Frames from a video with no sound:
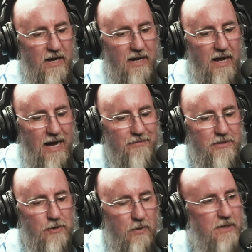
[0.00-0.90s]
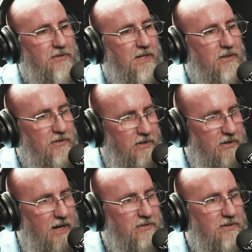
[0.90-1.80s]
I've enjoyed seeing the
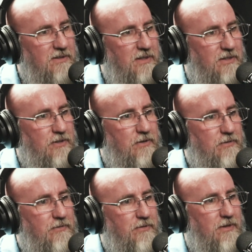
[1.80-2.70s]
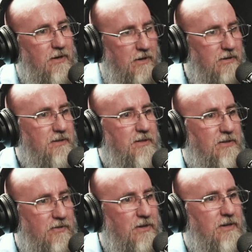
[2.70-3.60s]
success that you've earned and
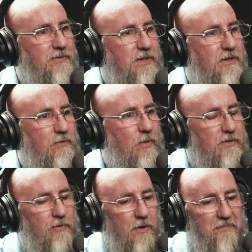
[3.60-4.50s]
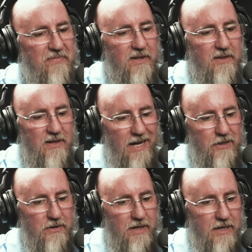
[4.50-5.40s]
deserved and you've worked for. I
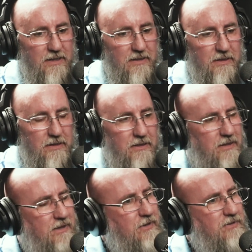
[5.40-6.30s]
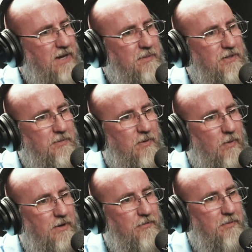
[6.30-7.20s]
look at the little time that you've been
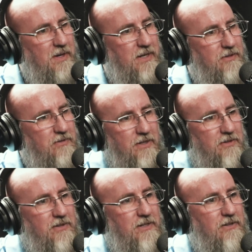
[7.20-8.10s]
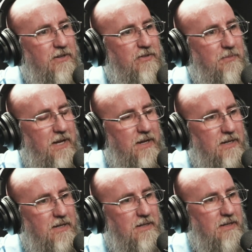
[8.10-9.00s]
working for me and just listening to you speak
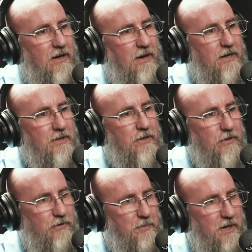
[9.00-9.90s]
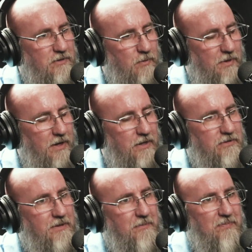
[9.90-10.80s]
on your experience with us.
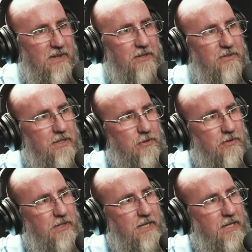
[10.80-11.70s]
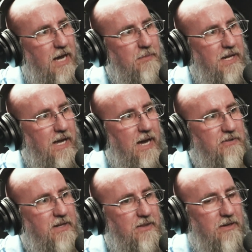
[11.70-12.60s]
It's interesting how many
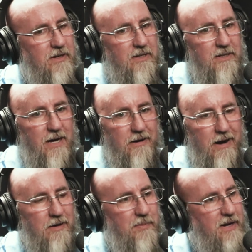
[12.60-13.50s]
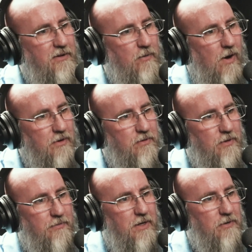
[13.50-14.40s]
guys out there, I'll hire a painter that walks through
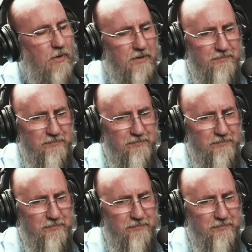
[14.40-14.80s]
the front door